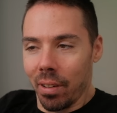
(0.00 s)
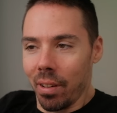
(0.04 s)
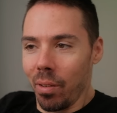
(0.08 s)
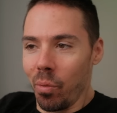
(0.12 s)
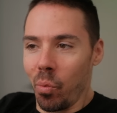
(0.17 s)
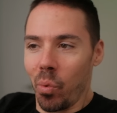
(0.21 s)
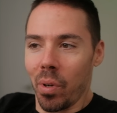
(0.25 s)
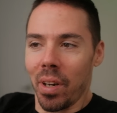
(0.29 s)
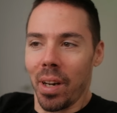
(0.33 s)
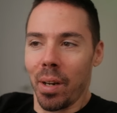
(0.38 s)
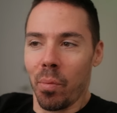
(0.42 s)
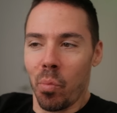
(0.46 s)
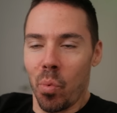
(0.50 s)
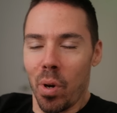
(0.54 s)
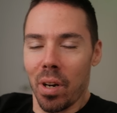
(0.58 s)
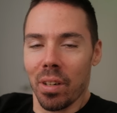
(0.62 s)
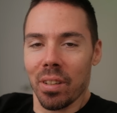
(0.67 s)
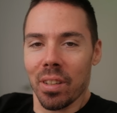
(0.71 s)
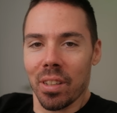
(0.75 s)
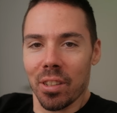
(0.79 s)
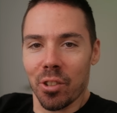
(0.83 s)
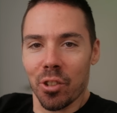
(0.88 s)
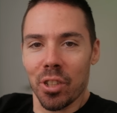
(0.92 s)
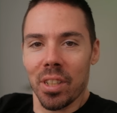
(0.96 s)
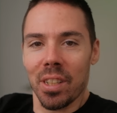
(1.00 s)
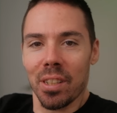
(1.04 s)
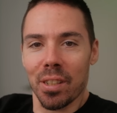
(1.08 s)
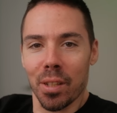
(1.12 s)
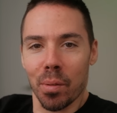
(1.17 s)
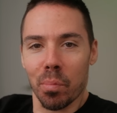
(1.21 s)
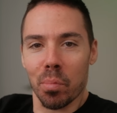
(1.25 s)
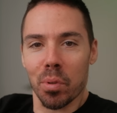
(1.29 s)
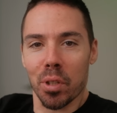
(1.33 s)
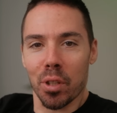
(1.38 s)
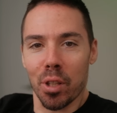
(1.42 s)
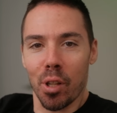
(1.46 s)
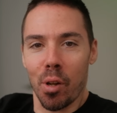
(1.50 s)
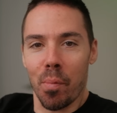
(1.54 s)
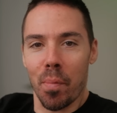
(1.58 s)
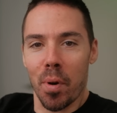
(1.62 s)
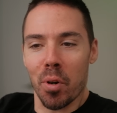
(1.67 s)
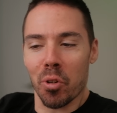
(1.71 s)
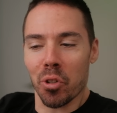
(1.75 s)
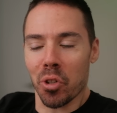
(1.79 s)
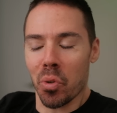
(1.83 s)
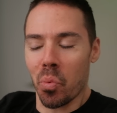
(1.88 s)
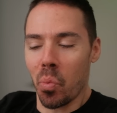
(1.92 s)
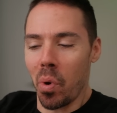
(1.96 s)
When I'm wanting to see some slow
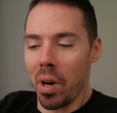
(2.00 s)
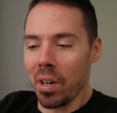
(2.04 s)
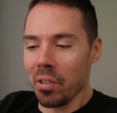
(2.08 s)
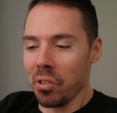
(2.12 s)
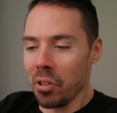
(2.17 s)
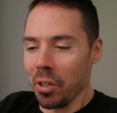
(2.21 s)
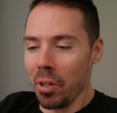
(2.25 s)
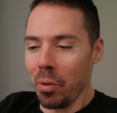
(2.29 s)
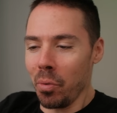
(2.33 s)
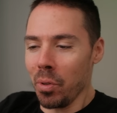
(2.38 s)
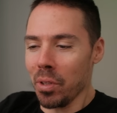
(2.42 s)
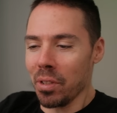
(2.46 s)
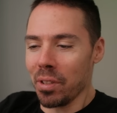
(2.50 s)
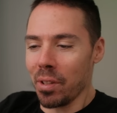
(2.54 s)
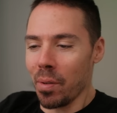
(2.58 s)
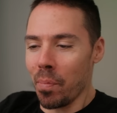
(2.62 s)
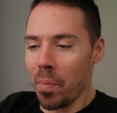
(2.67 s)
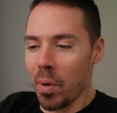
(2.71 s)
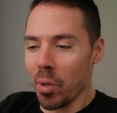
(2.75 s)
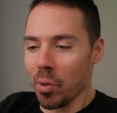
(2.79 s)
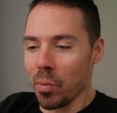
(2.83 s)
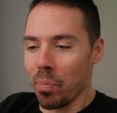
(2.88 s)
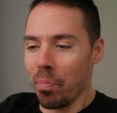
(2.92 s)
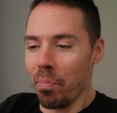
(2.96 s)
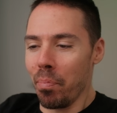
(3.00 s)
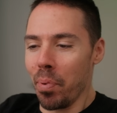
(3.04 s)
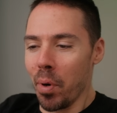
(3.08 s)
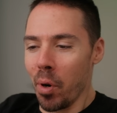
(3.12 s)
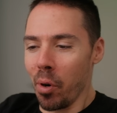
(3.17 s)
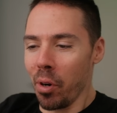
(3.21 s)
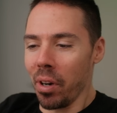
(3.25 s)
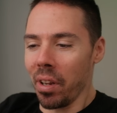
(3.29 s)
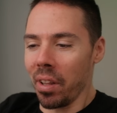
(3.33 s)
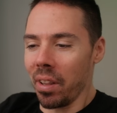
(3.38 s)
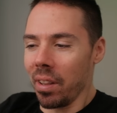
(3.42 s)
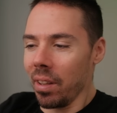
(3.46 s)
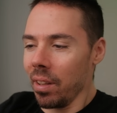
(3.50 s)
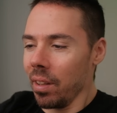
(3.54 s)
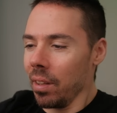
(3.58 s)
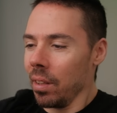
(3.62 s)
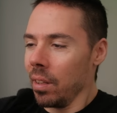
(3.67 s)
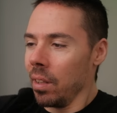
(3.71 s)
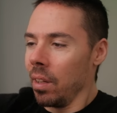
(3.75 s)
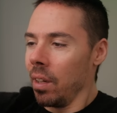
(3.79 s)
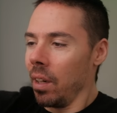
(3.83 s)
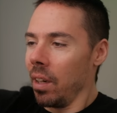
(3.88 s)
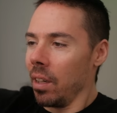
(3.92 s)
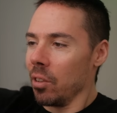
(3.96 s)
motion, why is it always the most boring?
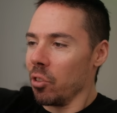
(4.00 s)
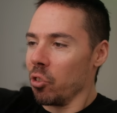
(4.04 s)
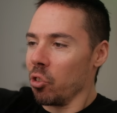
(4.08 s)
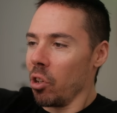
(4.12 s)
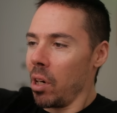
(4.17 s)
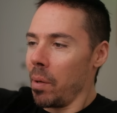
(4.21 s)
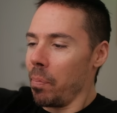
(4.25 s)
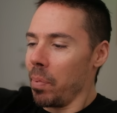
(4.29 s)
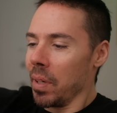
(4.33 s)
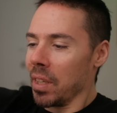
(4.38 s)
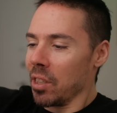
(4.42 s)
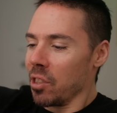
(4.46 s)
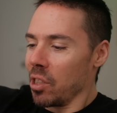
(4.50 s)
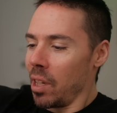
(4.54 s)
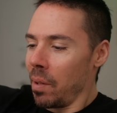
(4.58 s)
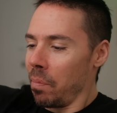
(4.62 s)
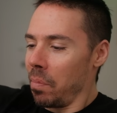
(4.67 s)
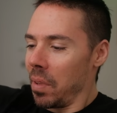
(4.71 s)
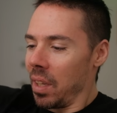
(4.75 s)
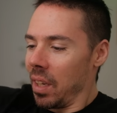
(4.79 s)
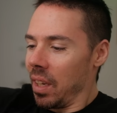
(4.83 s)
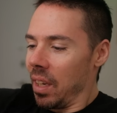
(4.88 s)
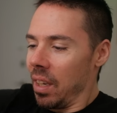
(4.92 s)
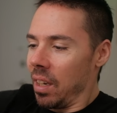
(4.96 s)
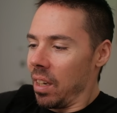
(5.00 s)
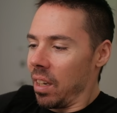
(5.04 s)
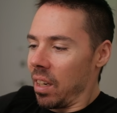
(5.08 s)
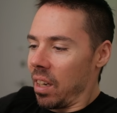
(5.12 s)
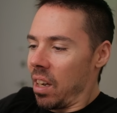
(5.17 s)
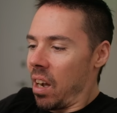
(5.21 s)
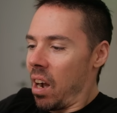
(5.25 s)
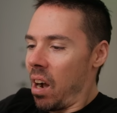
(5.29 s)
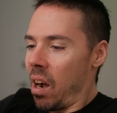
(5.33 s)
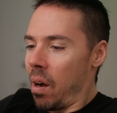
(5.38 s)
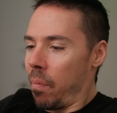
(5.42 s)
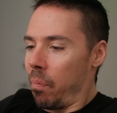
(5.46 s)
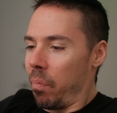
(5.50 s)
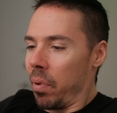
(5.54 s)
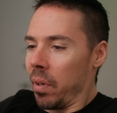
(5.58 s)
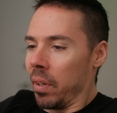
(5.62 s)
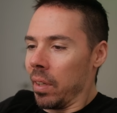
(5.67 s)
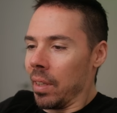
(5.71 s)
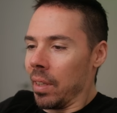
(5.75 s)
Dropping something in a cup.